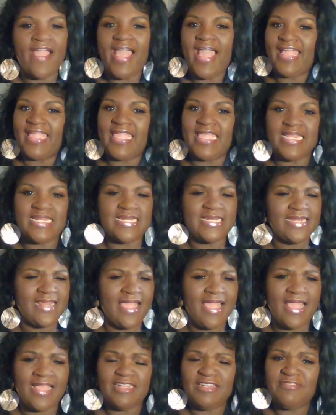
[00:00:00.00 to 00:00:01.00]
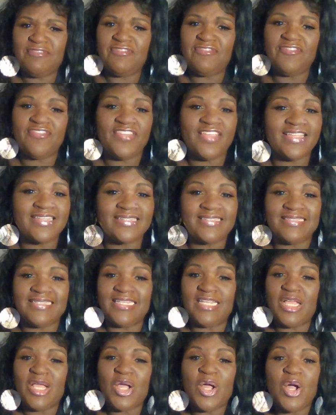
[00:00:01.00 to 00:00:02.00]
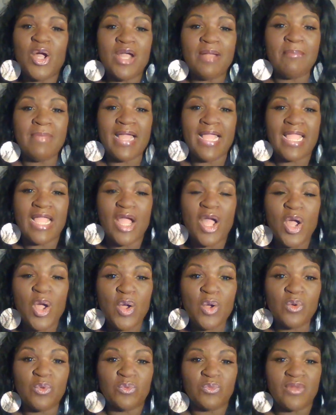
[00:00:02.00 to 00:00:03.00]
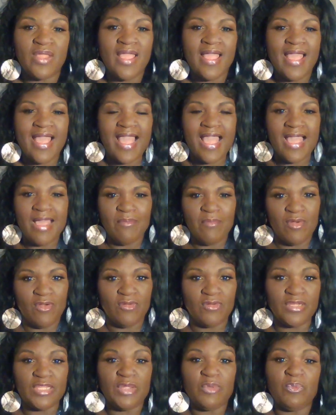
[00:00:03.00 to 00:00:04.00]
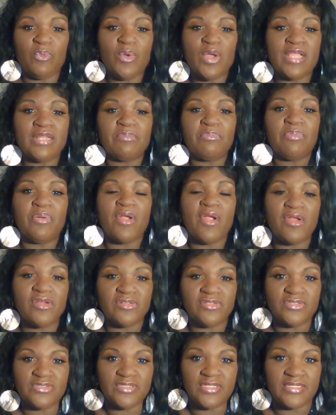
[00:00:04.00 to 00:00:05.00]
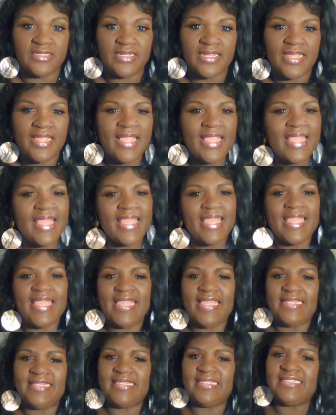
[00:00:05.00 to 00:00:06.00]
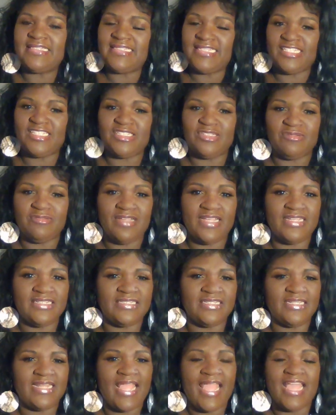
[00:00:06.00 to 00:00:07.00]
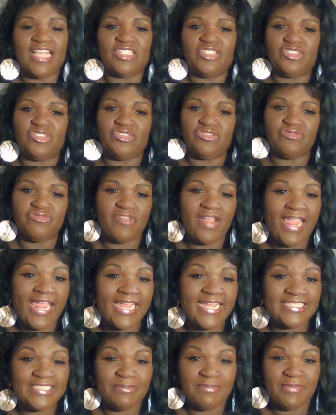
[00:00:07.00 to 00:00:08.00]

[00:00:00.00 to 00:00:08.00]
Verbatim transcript: I cannot fix it on my own. I'm only one person. And this situation has drained